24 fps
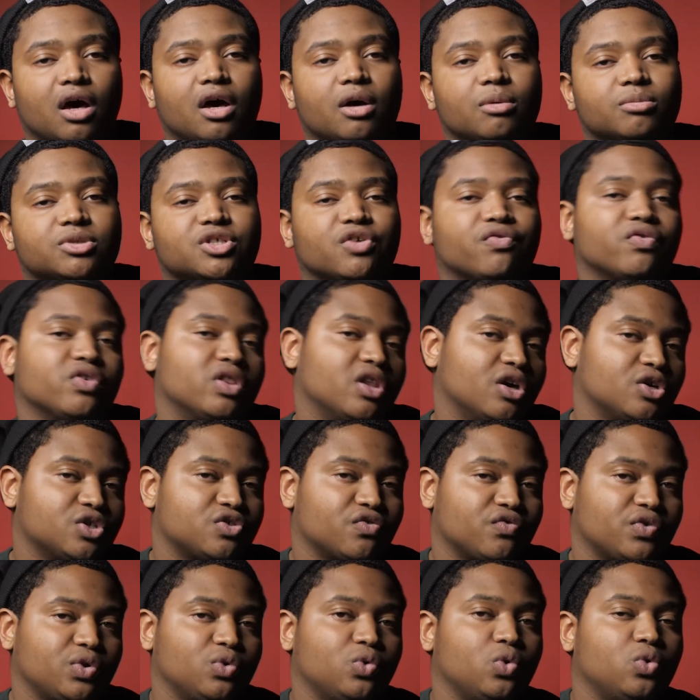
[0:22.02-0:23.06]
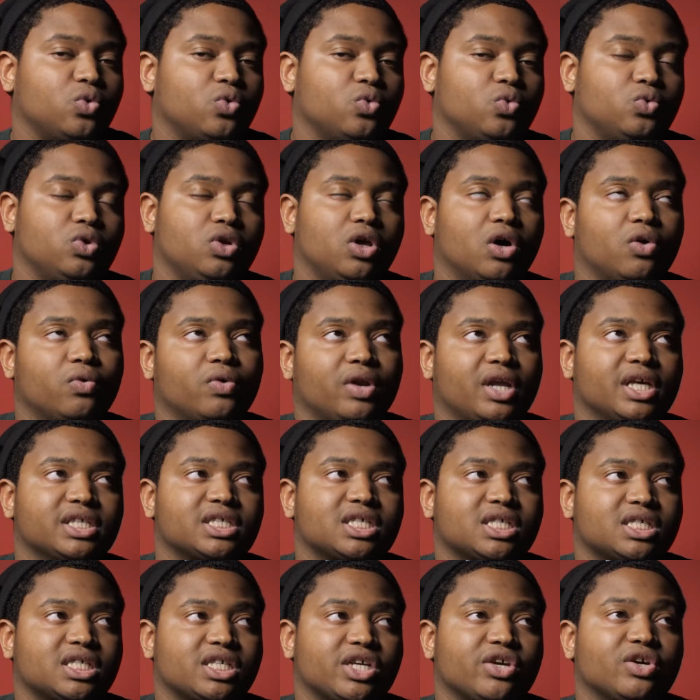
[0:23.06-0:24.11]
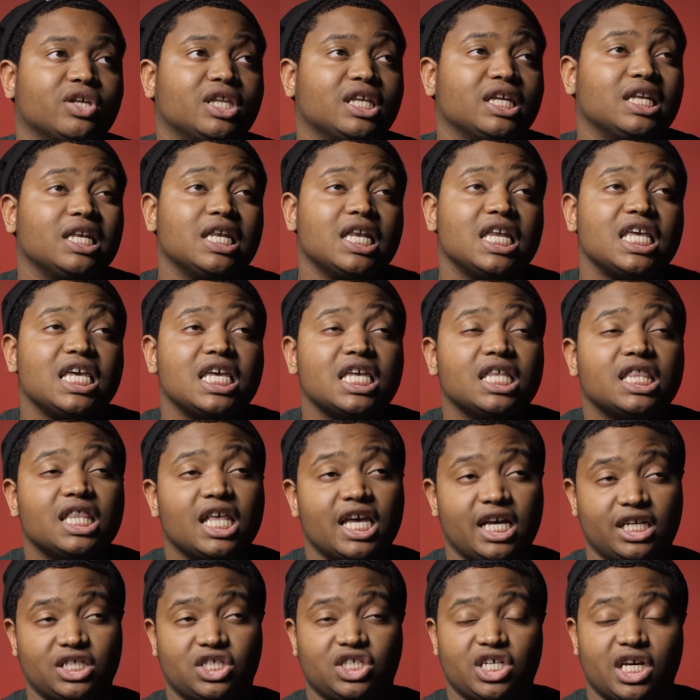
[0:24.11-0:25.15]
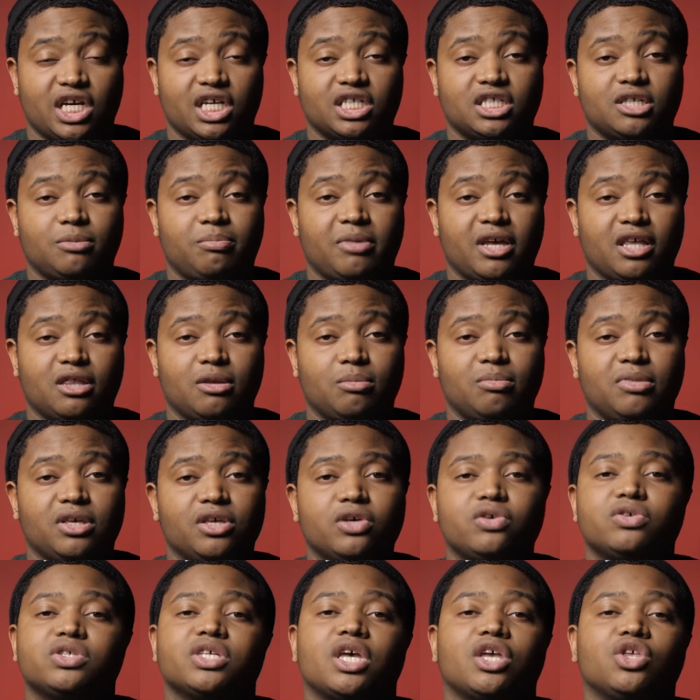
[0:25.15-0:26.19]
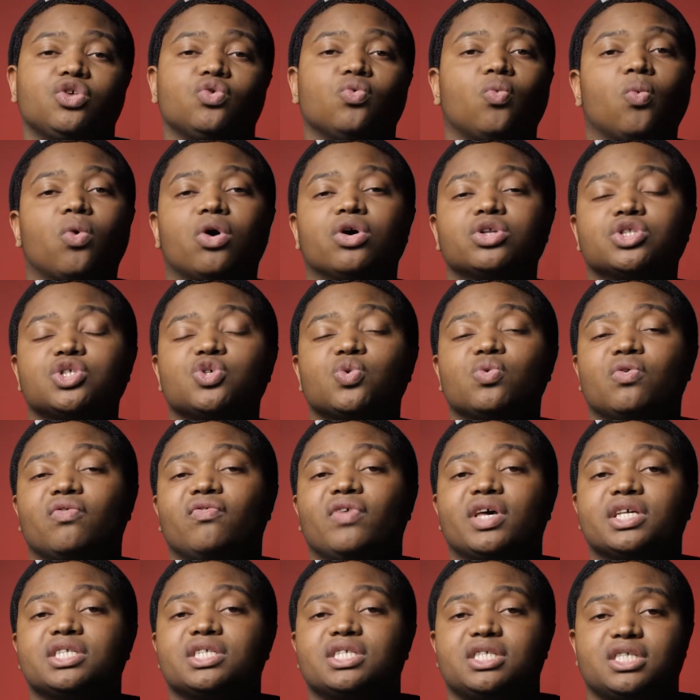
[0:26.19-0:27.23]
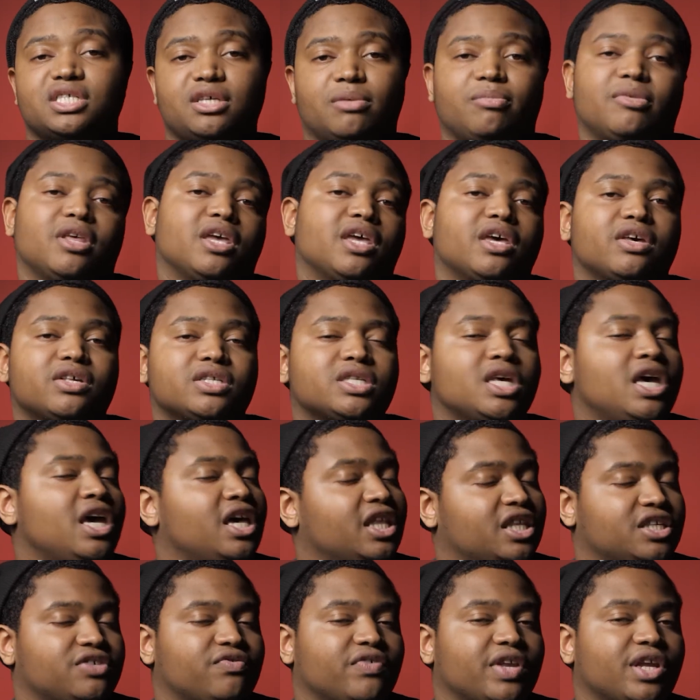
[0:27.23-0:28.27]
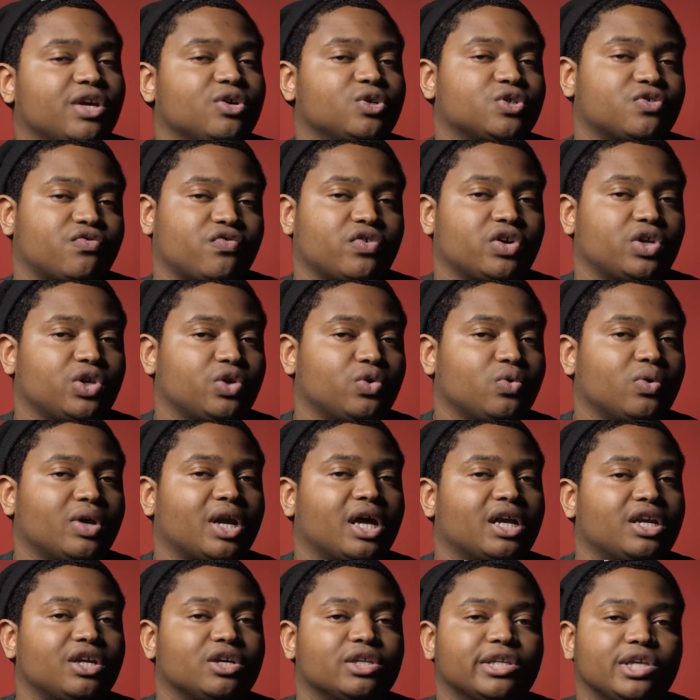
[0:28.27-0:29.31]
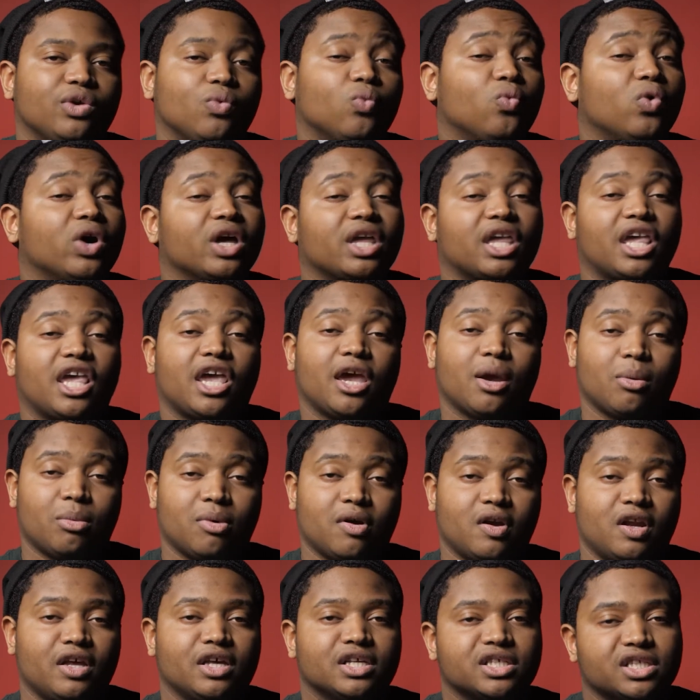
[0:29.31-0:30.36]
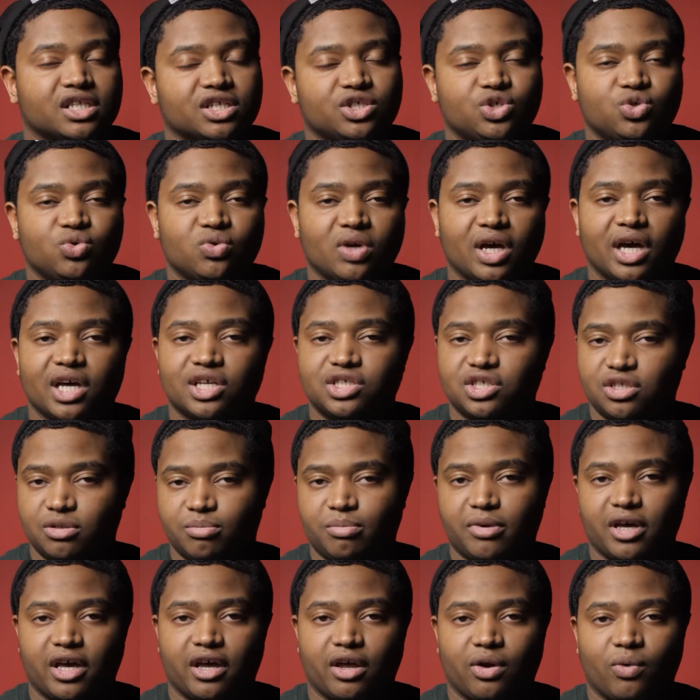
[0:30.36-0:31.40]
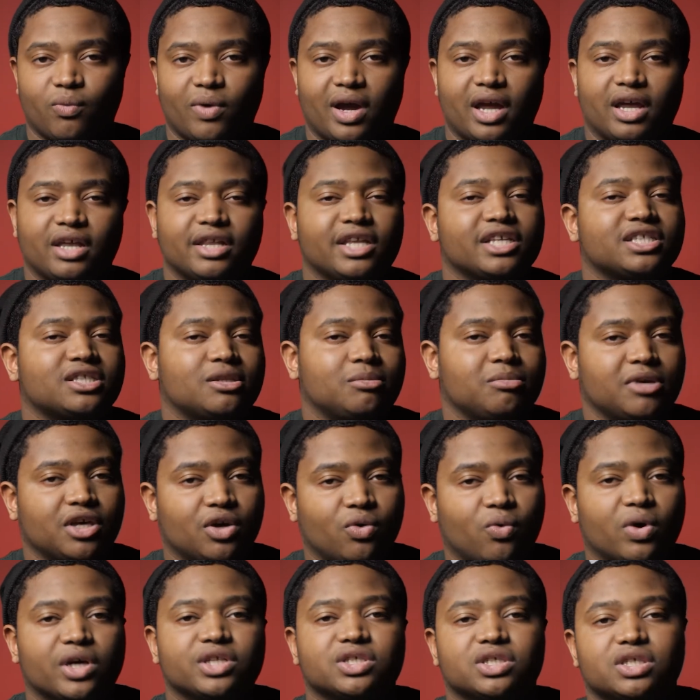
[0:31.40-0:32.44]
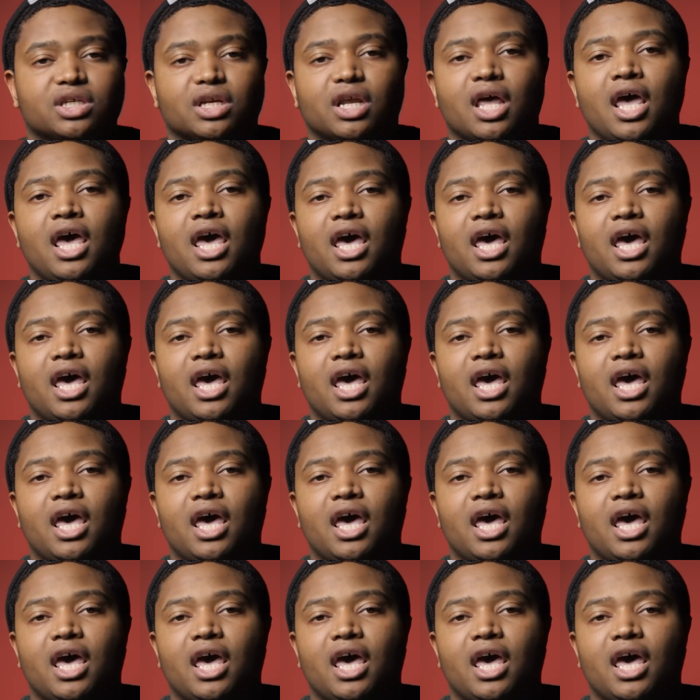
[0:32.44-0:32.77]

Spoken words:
So for those of you who don't necessarily need that check to pay the bills and you want to invest in something else, this video is for you, and ideally what camera it is that you guys should buy, right? And that's the big question.